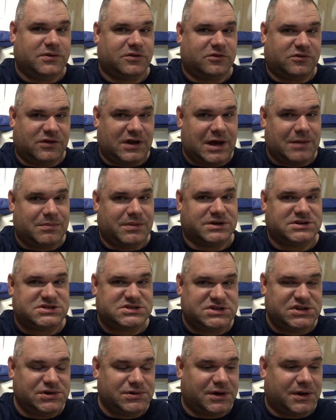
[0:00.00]
There's not much
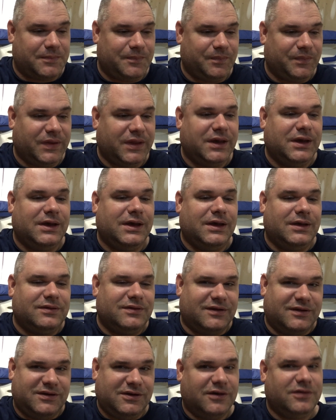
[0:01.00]
to it.
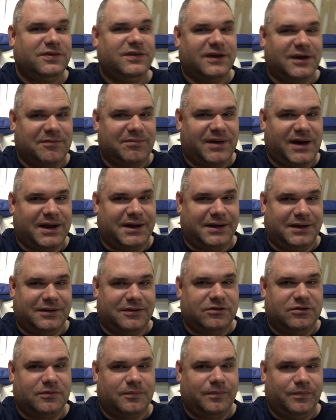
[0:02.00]
The good thing about it
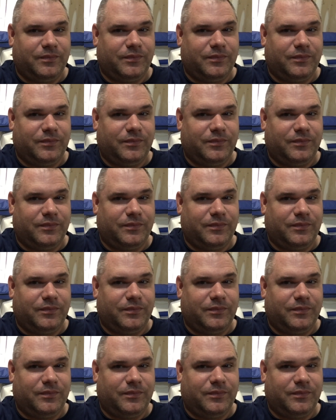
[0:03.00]
is